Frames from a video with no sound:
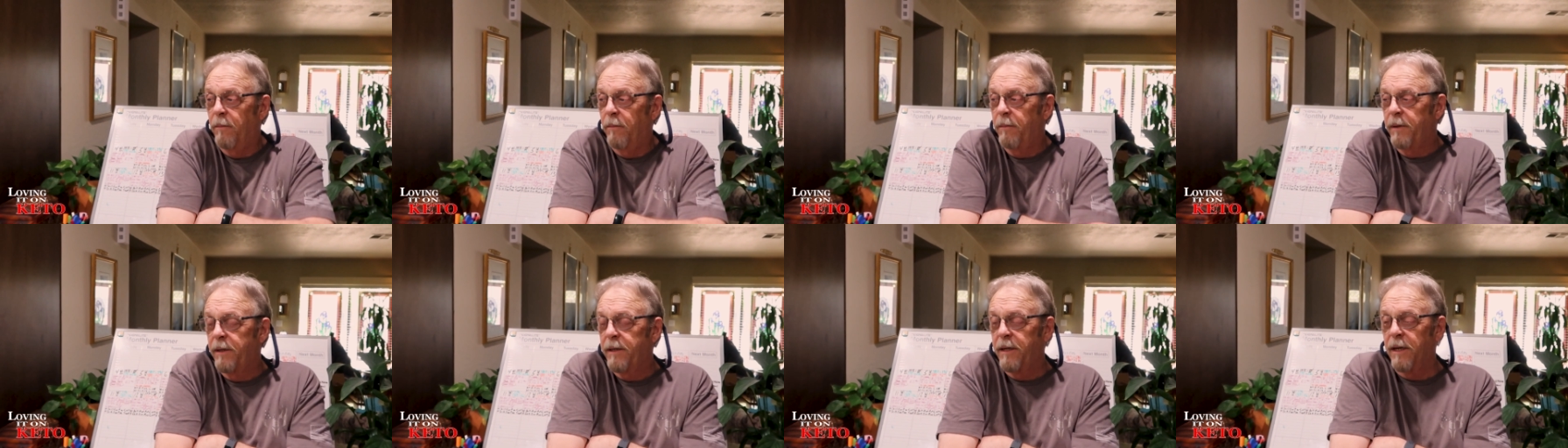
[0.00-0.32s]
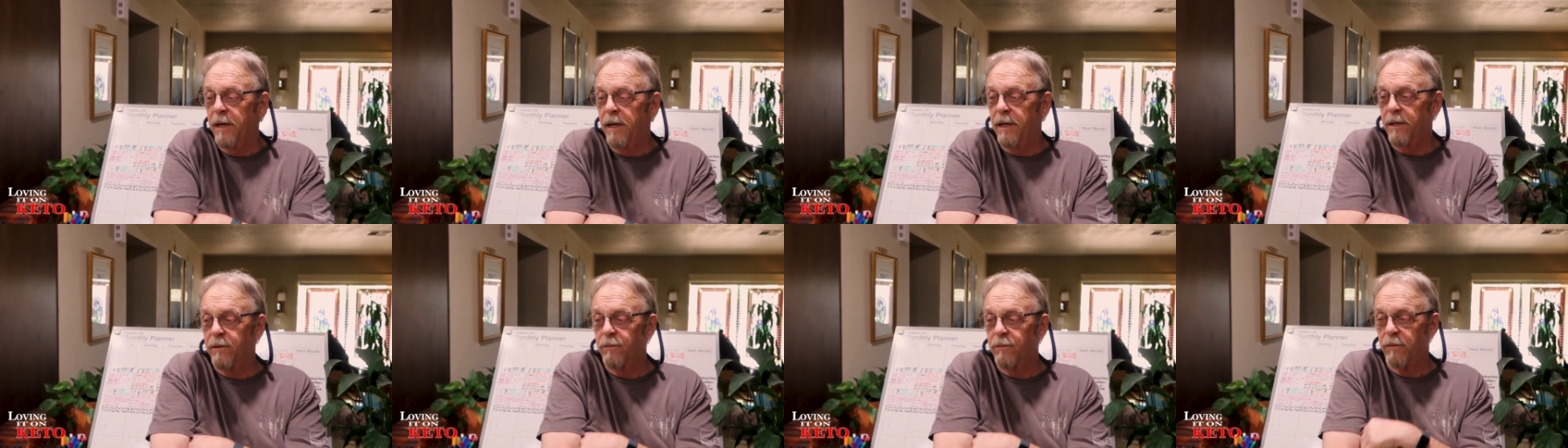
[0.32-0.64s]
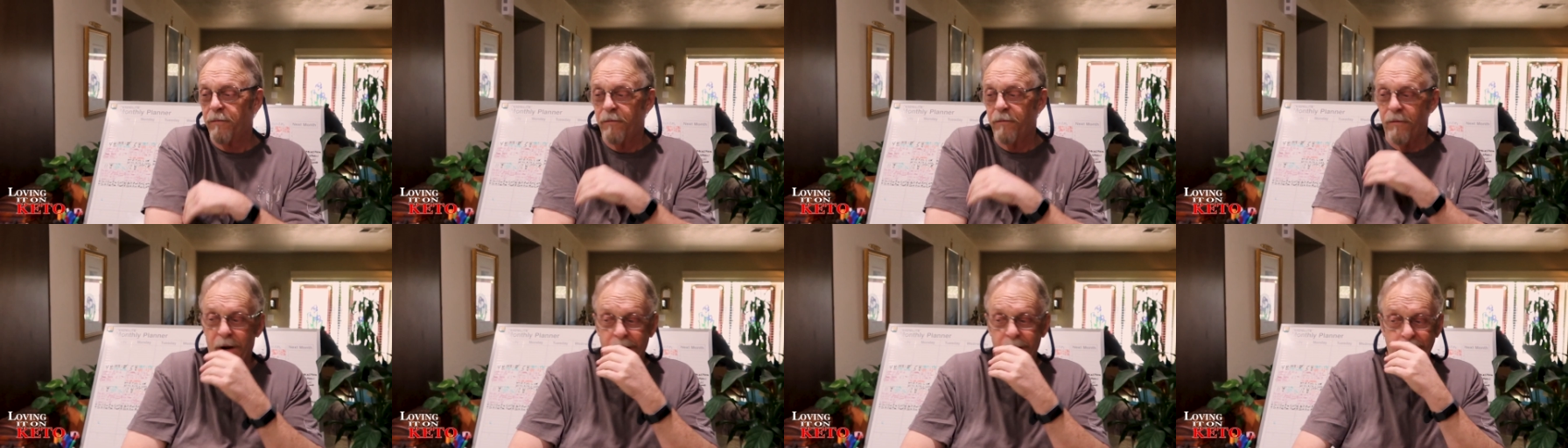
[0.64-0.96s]
because we're
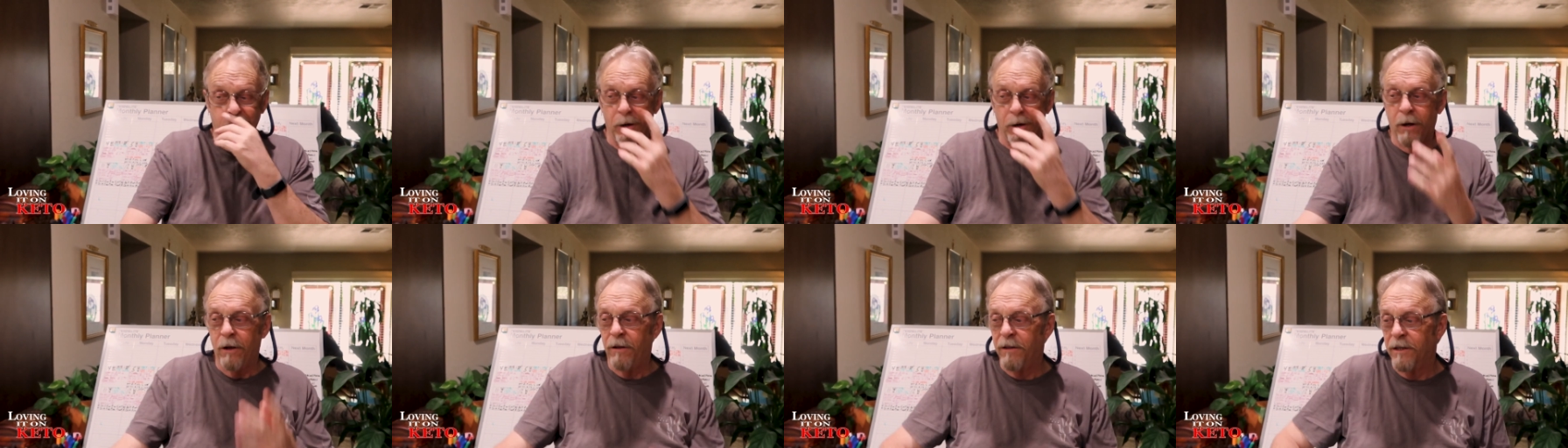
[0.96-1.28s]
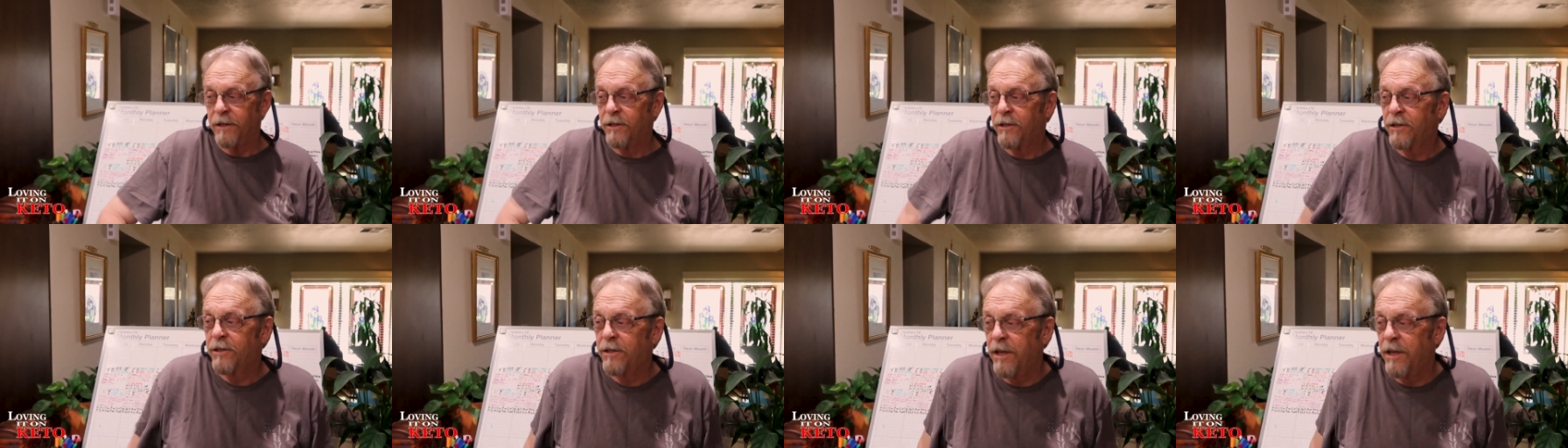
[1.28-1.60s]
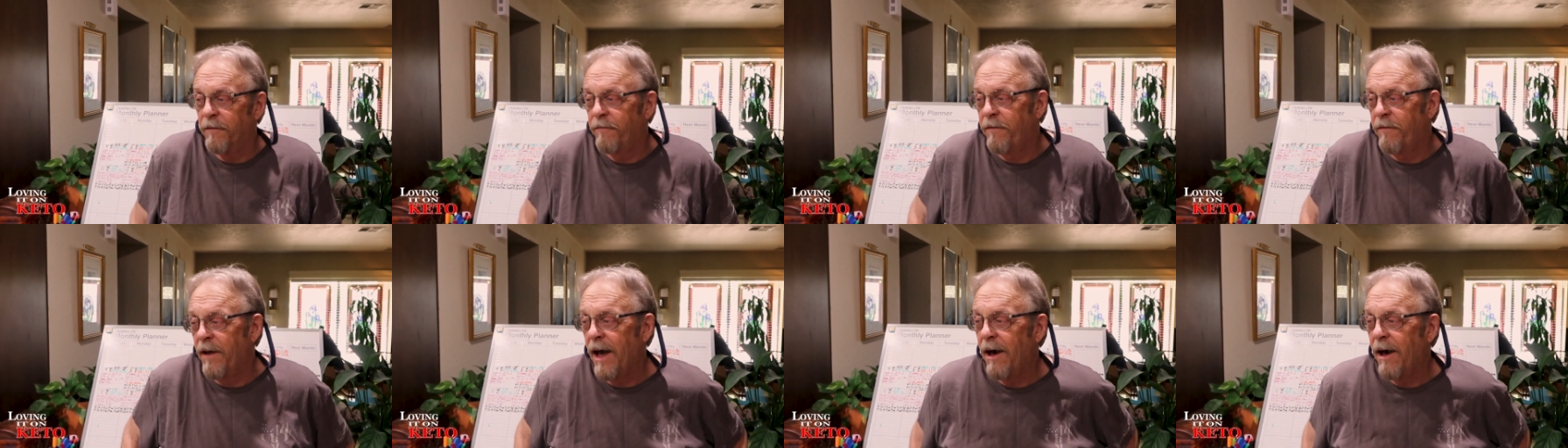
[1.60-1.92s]
finding all this
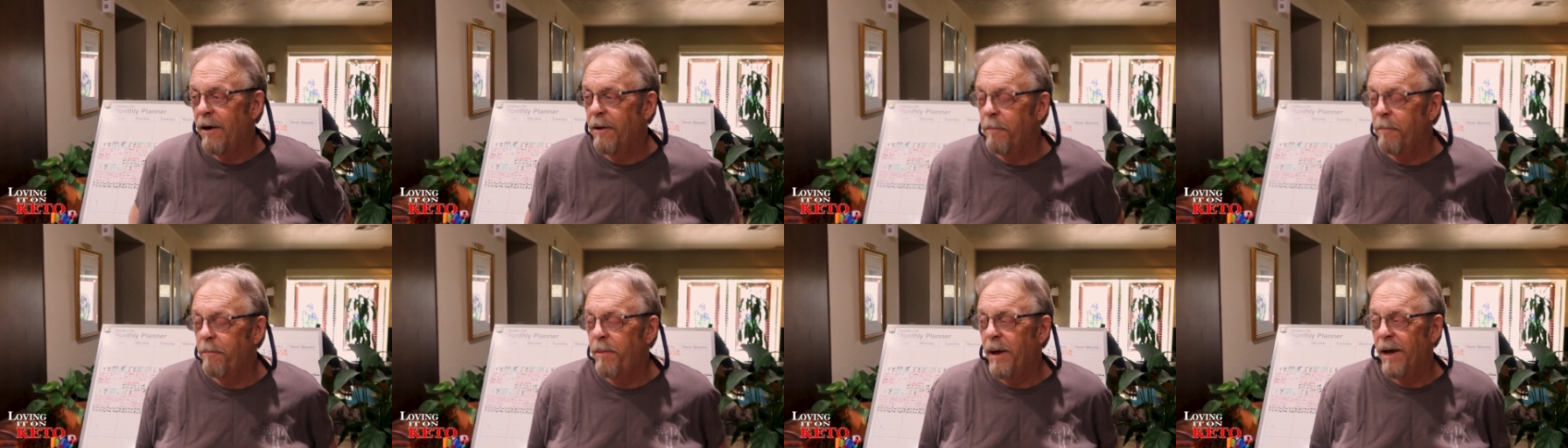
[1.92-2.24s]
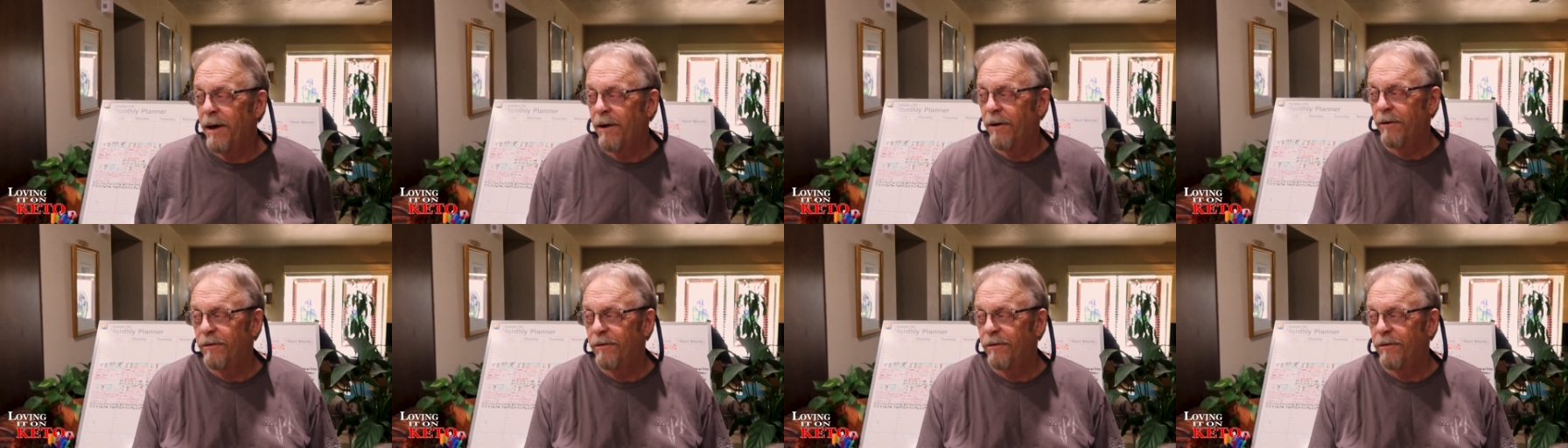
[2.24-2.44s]
stuff out about